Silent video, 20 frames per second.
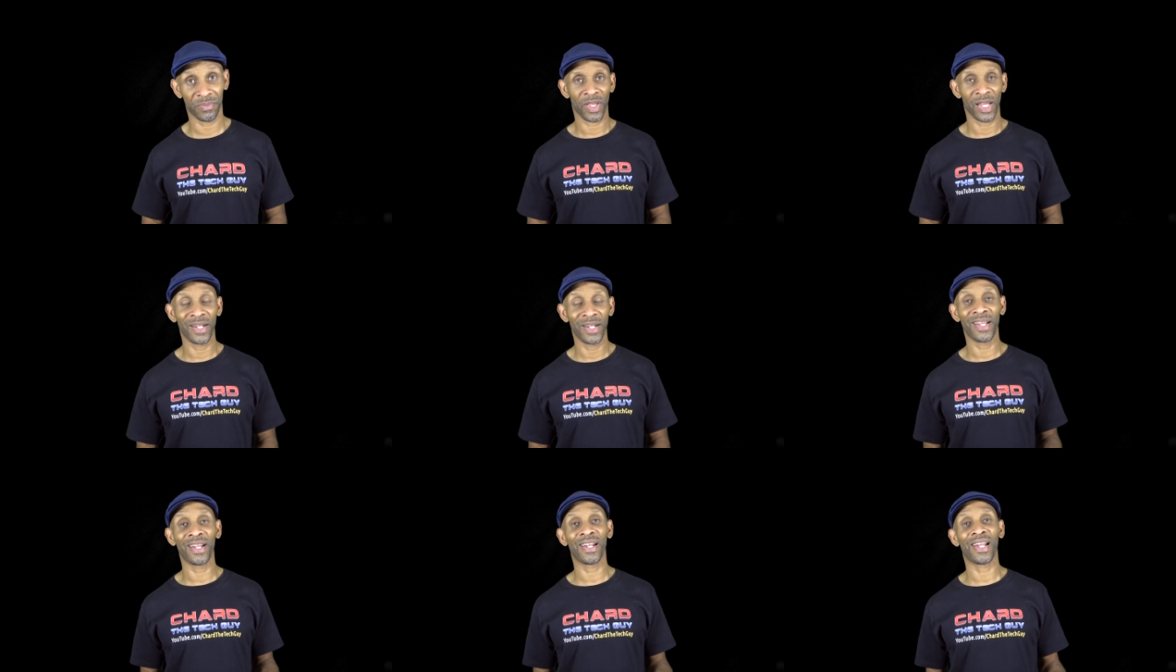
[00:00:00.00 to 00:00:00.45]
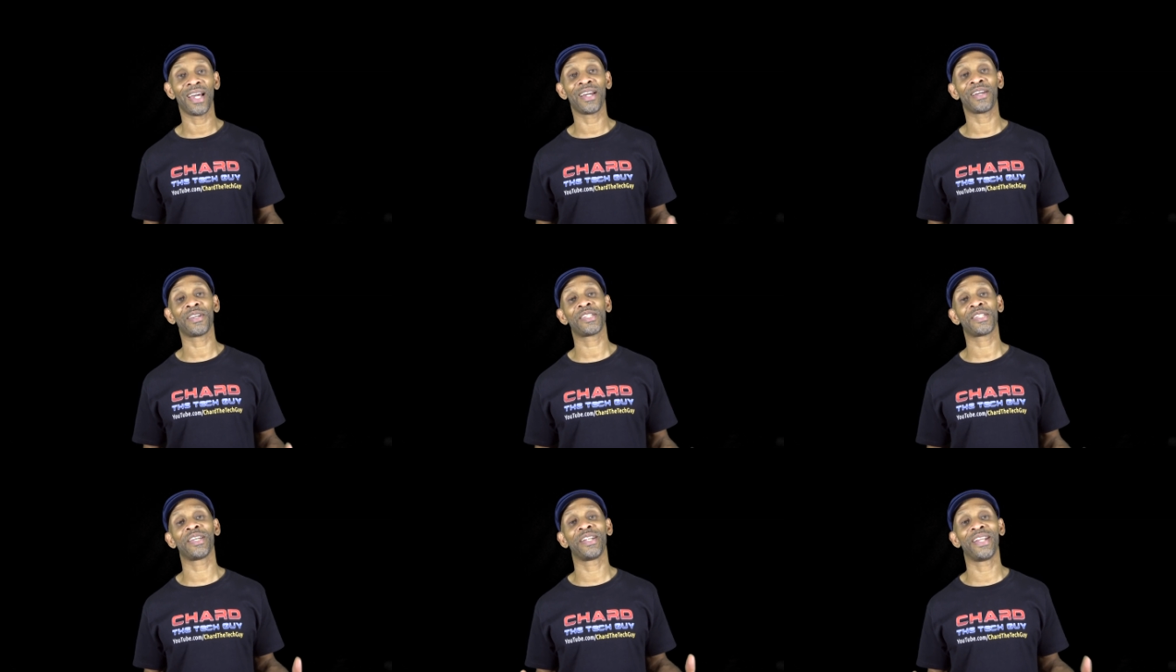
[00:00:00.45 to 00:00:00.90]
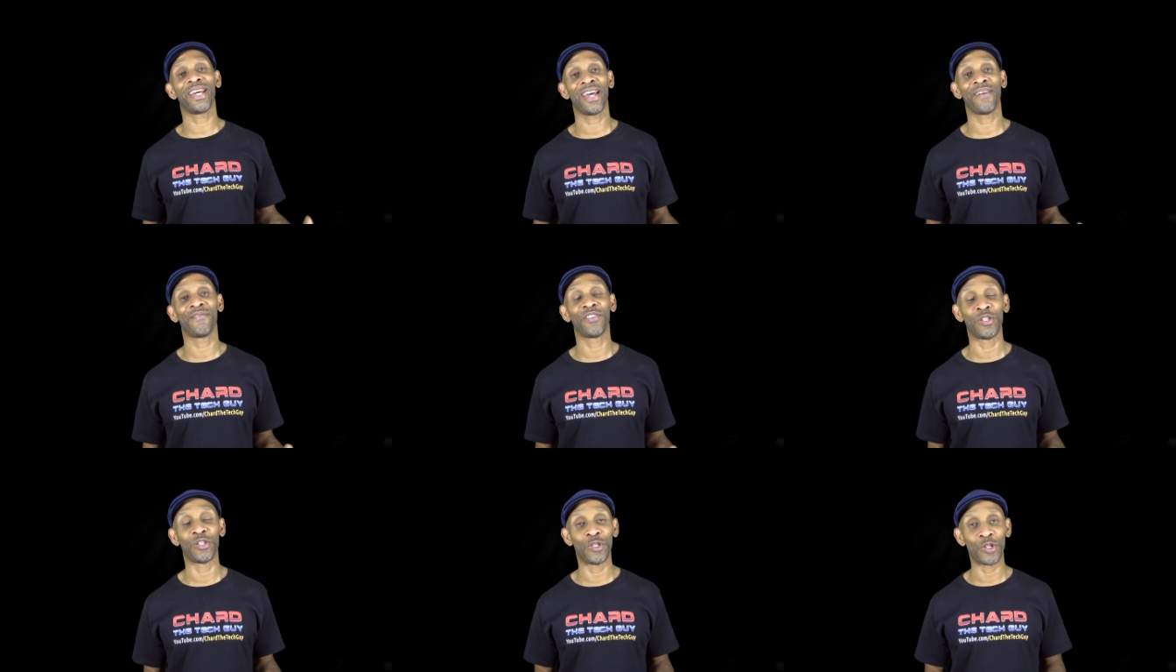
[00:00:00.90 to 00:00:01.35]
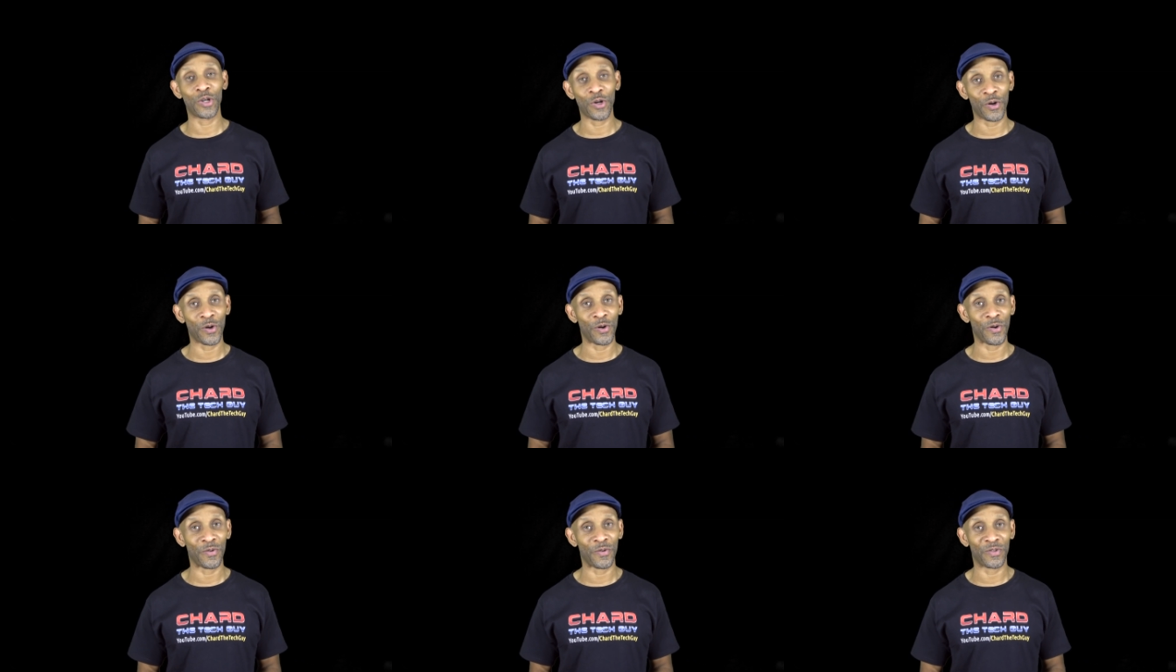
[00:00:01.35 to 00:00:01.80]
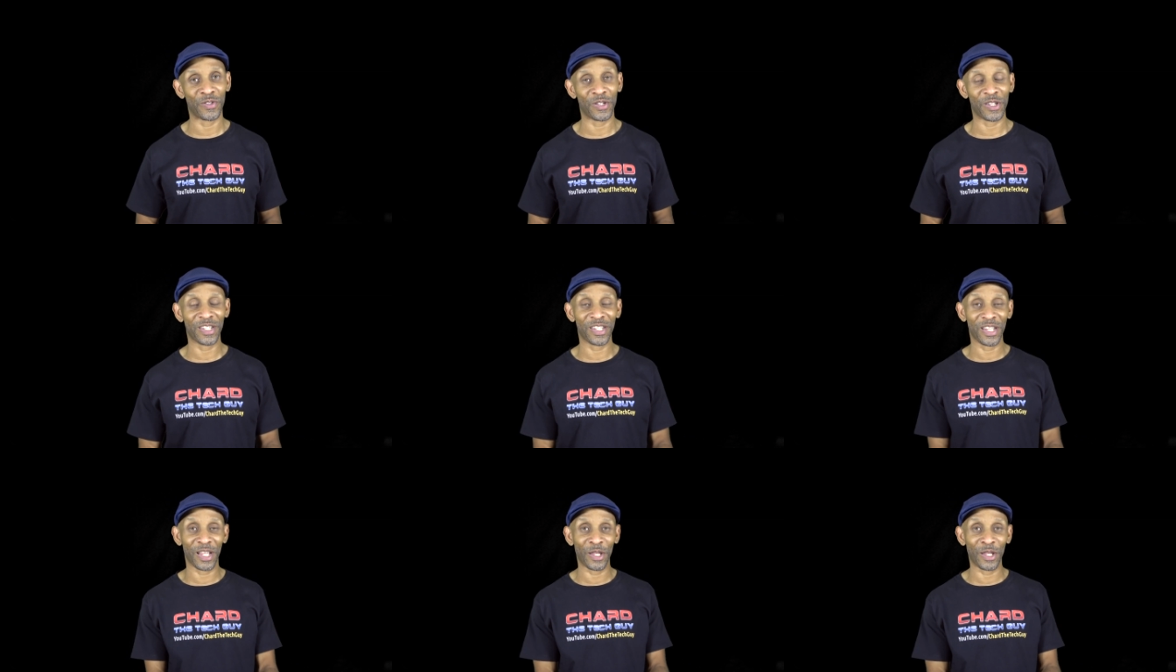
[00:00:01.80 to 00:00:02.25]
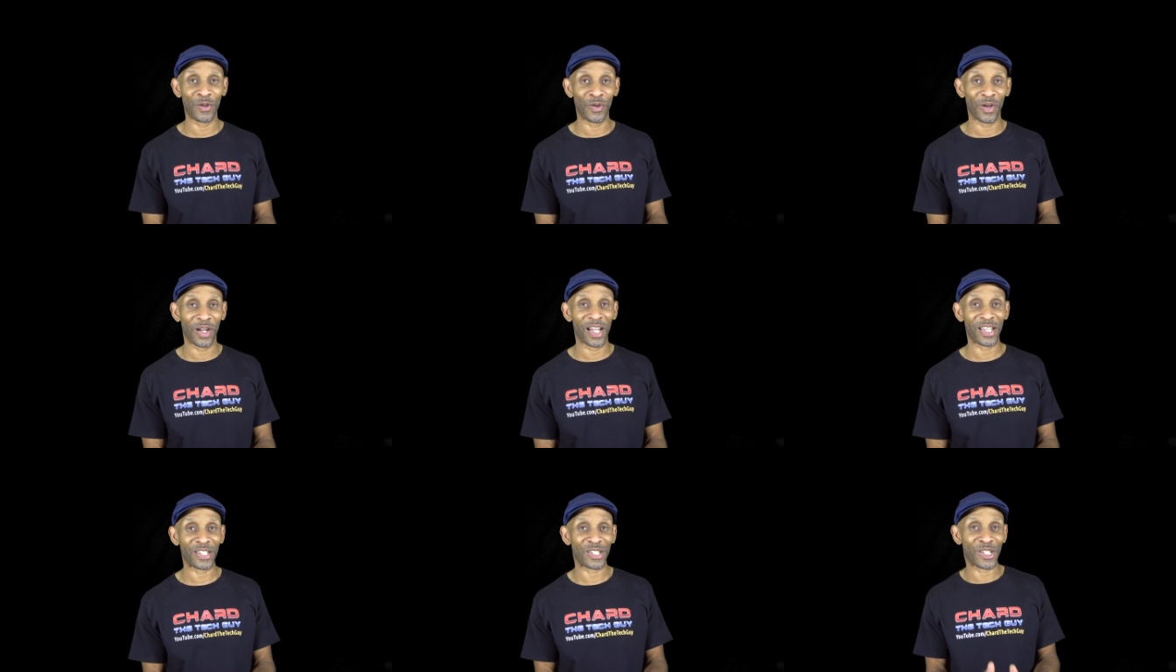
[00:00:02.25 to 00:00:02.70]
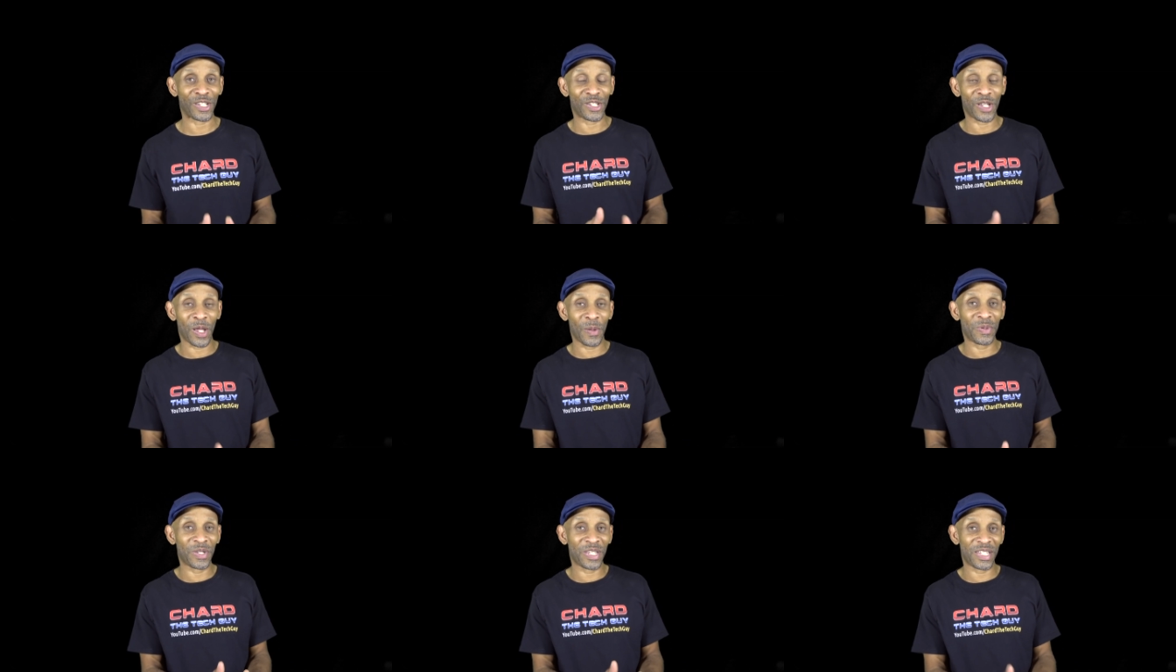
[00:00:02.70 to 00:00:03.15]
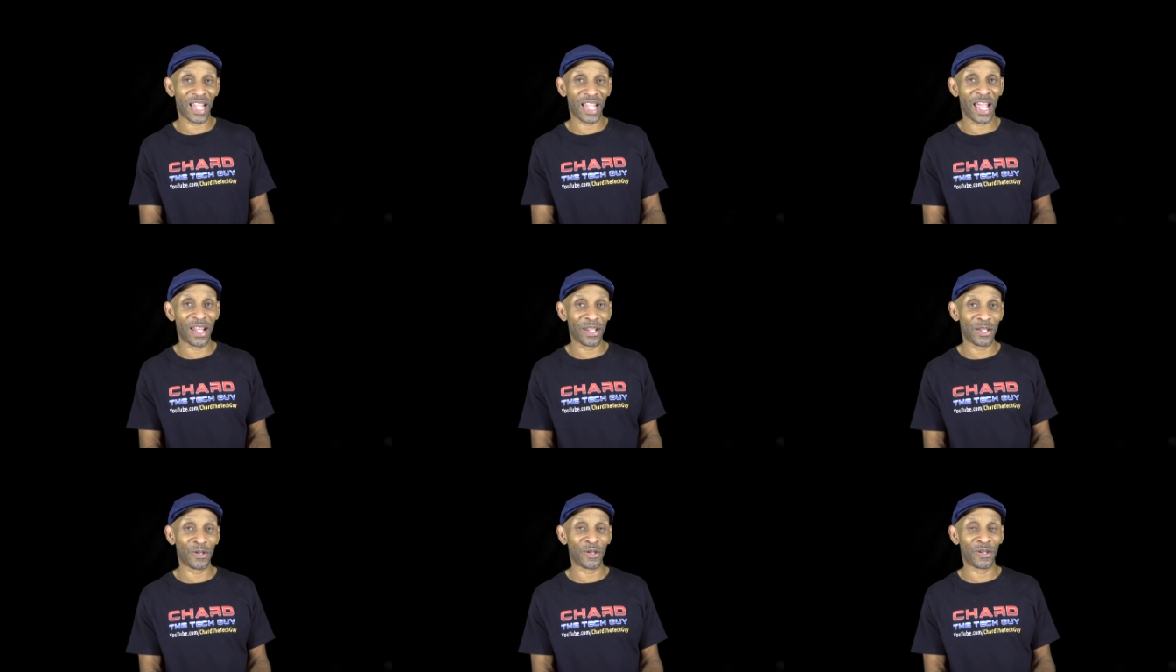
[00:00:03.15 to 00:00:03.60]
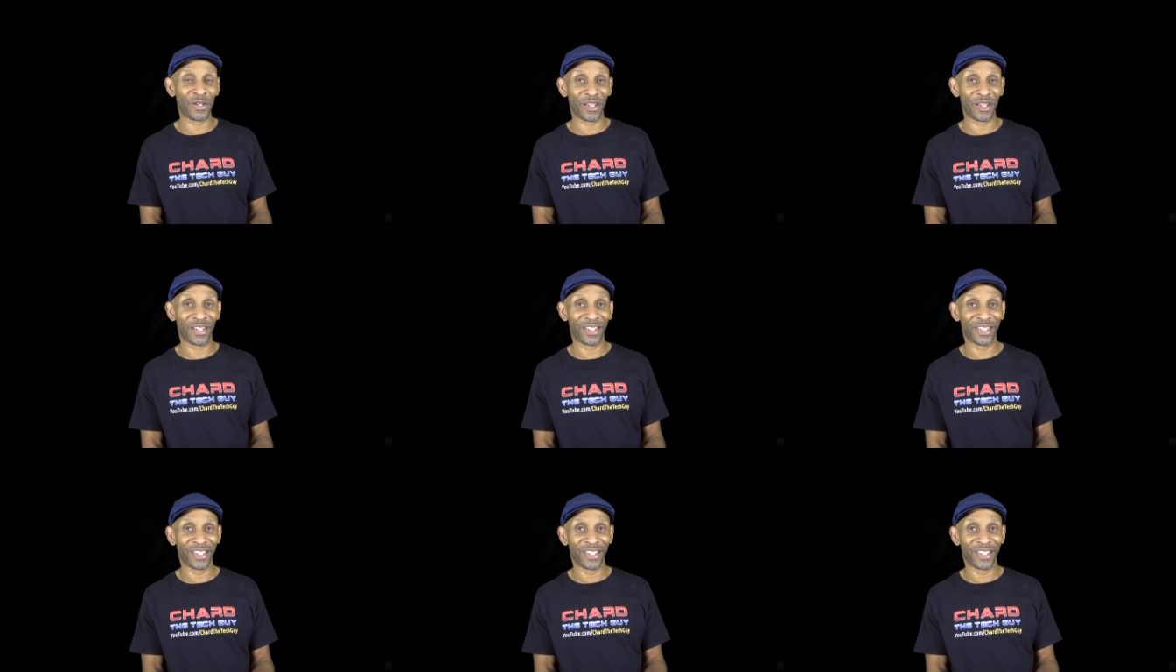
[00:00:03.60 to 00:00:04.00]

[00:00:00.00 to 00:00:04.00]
And then like I said, they have the nerve to sell you a substandard